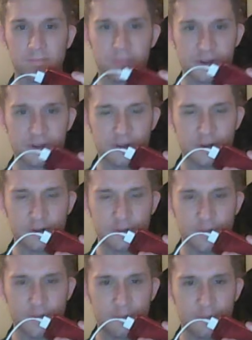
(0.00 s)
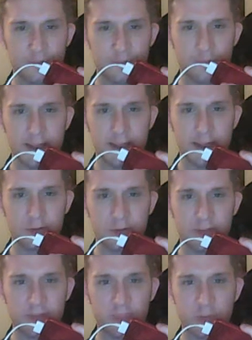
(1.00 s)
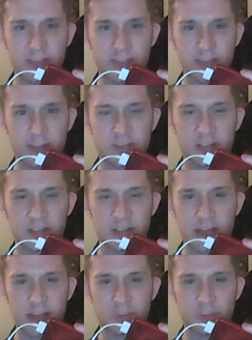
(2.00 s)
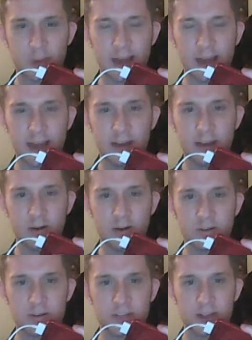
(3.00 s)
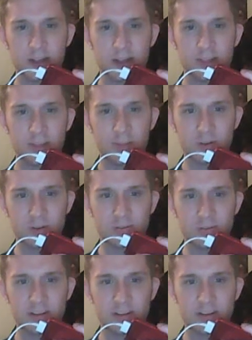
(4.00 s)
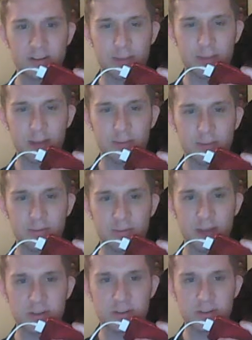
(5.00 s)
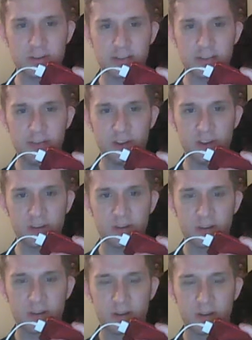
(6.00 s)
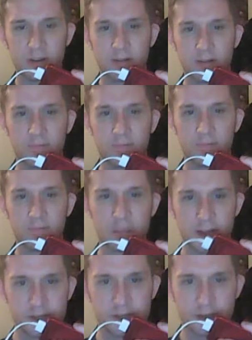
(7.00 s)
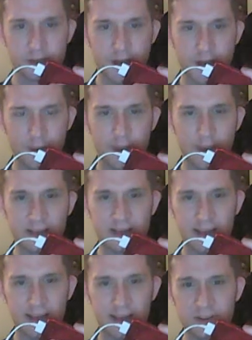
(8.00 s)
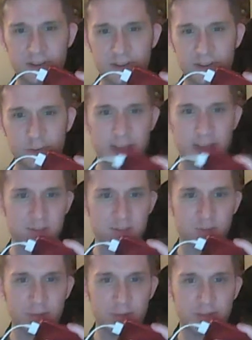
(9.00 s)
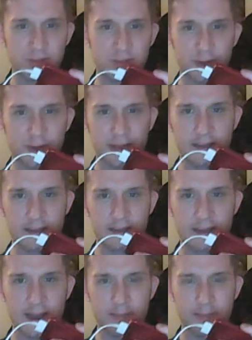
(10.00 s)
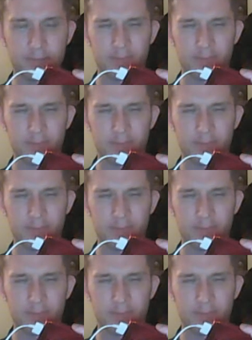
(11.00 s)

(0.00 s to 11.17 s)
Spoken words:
Detroit has won both games only 4 times in the last 29 years, the most recent coming in 2007. Chicago has 11 2-game sweeps during that time.